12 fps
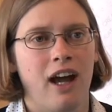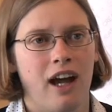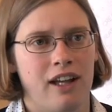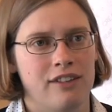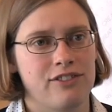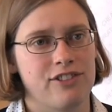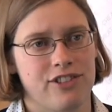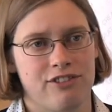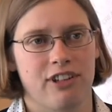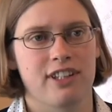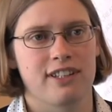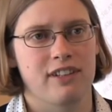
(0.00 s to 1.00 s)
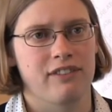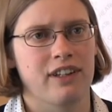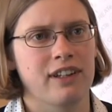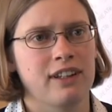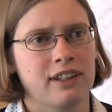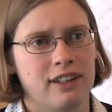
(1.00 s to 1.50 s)
and just trying to give
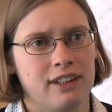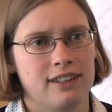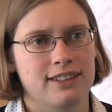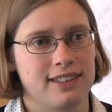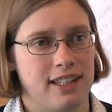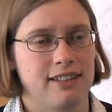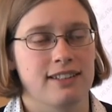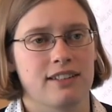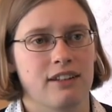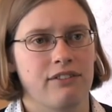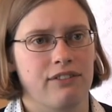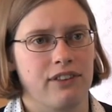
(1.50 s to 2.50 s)
a sense of